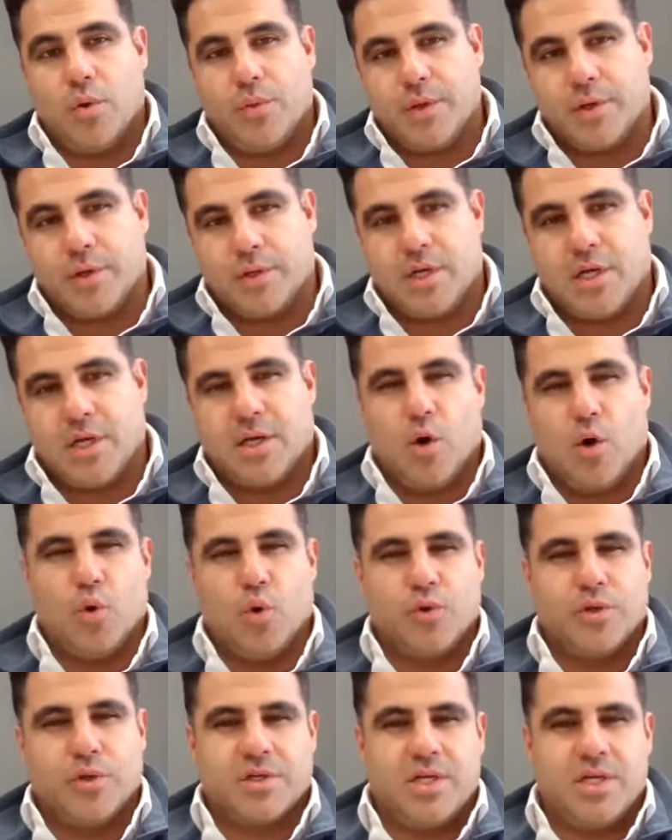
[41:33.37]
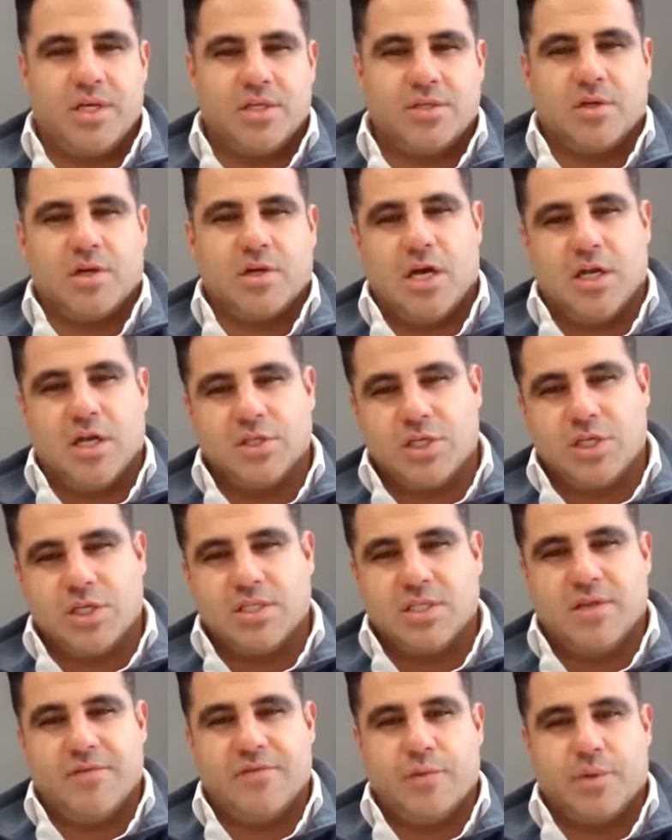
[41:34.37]
their older kids or college
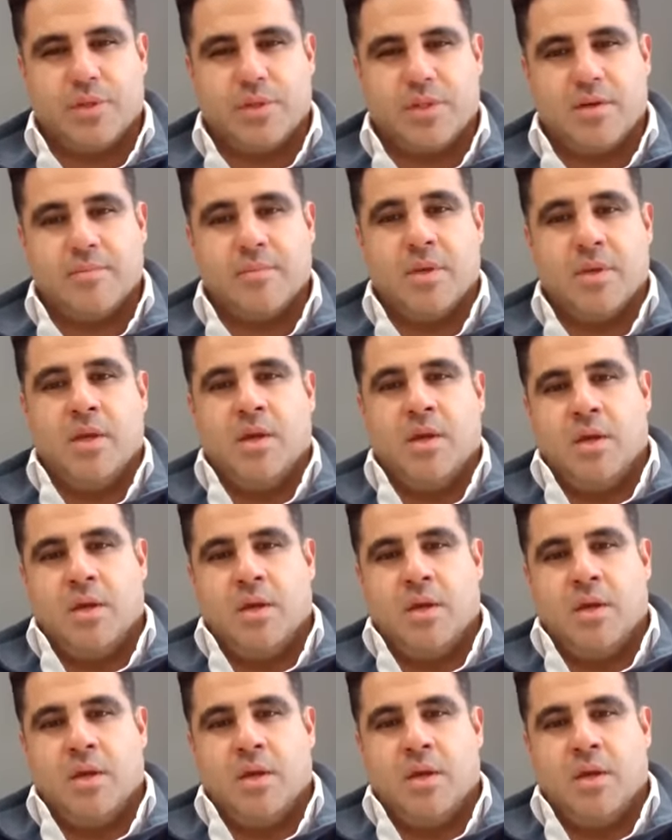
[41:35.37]
kids living with them,